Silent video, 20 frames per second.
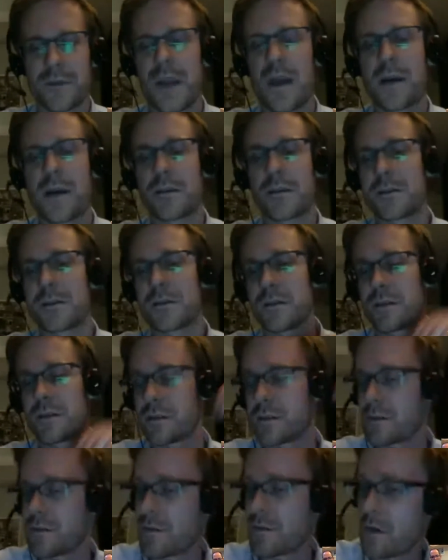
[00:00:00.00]
Yeah, it's
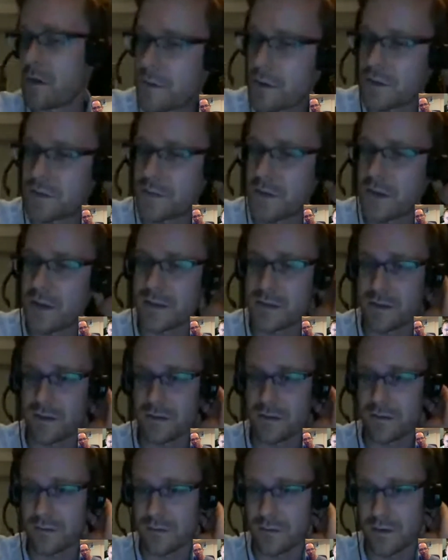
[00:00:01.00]
very much based
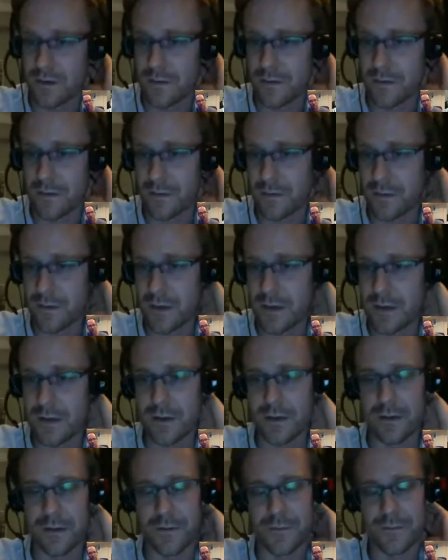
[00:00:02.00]
on
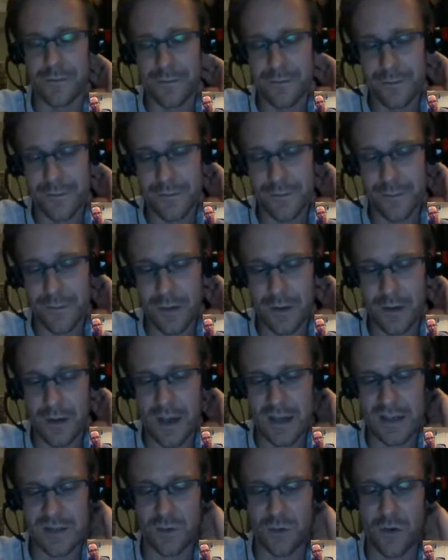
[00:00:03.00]
the
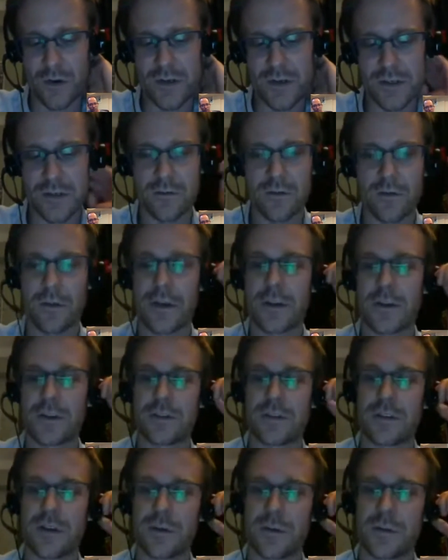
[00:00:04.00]
exploration
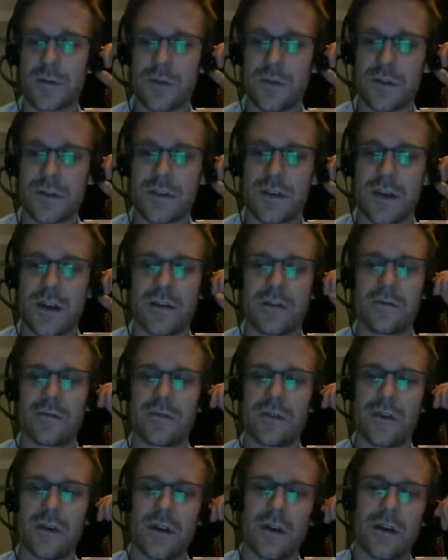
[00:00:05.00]
relationship. So it's kind of,
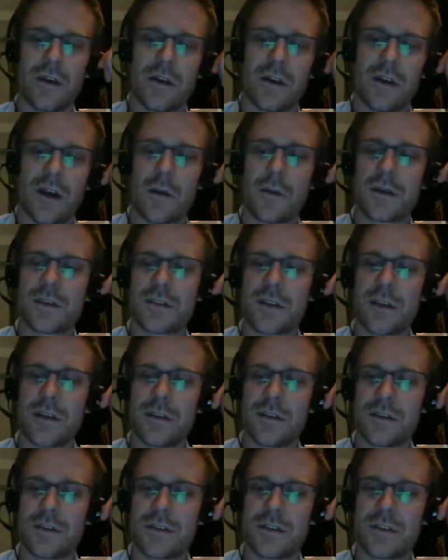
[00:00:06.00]
I'm
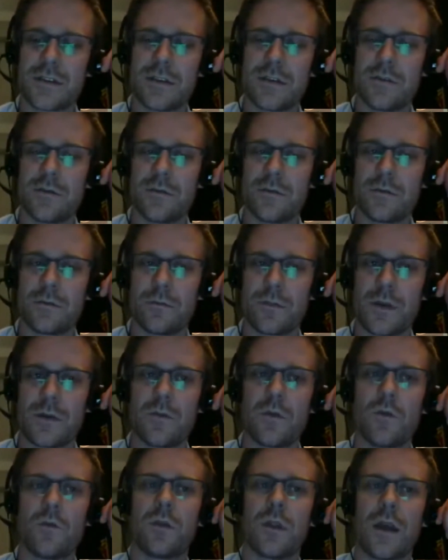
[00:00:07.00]
excited to see
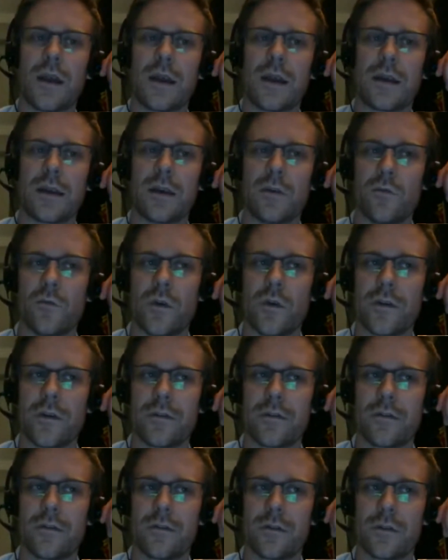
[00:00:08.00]
people playing it with
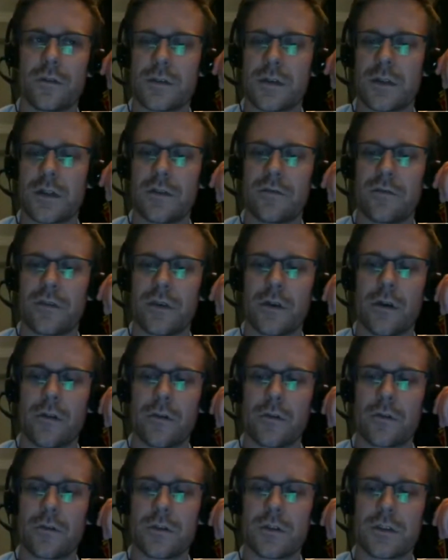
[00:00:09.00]
their significant
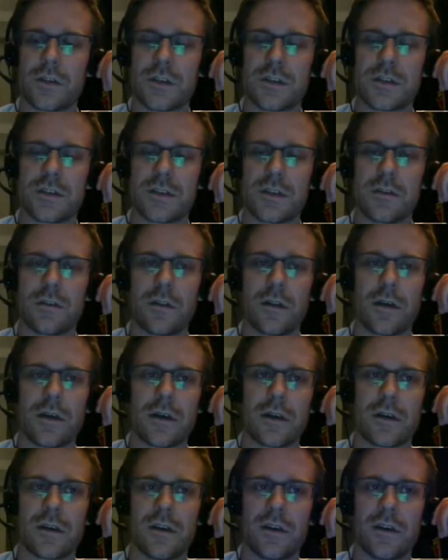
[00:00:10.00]
other, just to see, like,